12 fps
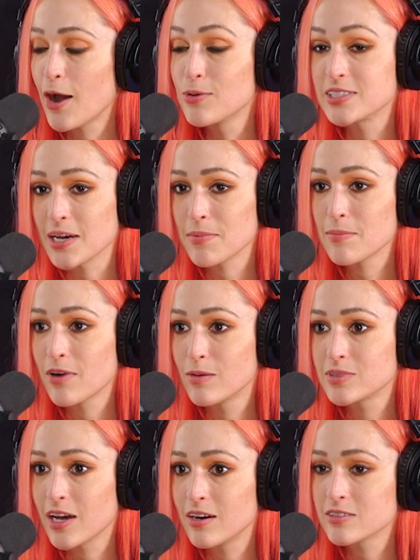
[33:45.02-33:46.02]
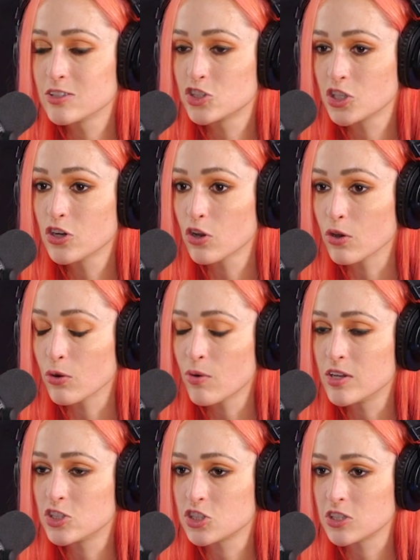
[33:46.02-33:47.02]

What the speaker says: I was at my mom's house and she knew, and she.